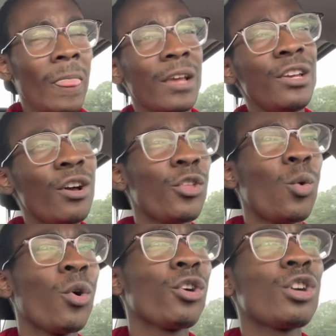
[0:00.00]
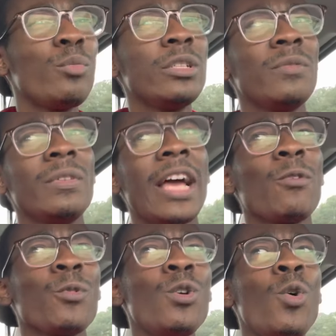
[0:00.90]
you know, the worker was
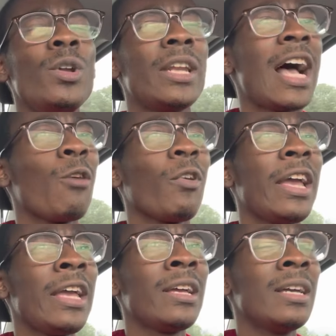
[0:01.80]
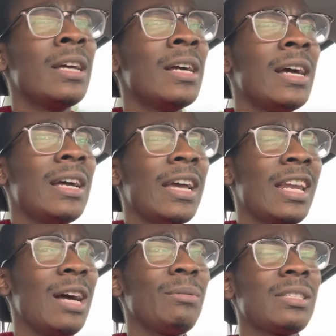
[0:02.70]
like rude and irate,
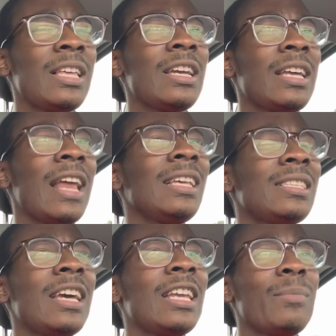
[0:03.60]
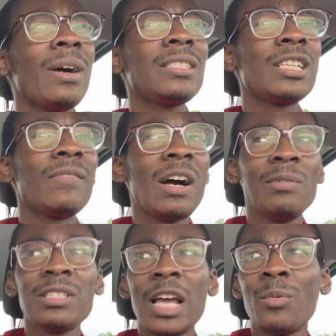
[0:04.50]
And I was thinking, I said to myself, I
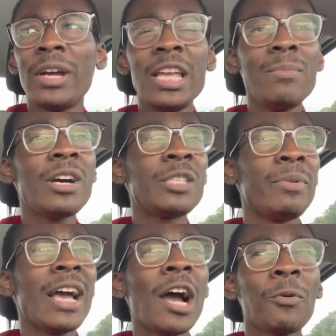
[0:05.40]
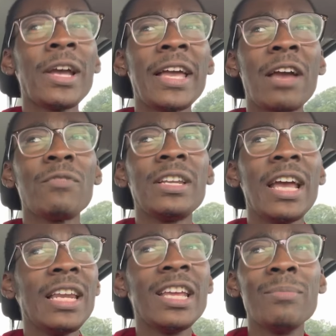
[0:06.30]
was like, well, he must be irate every
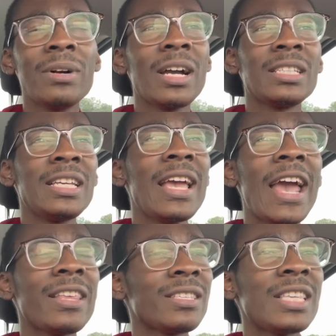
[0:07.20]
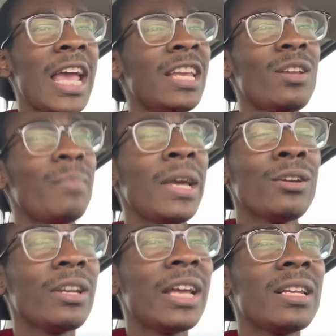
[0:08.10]
day then, because he had the same
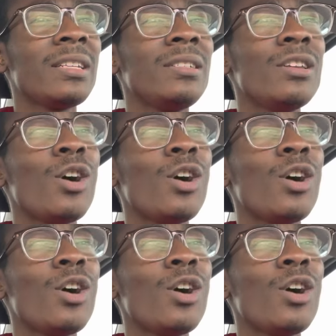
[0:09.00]
demeanor that, you know,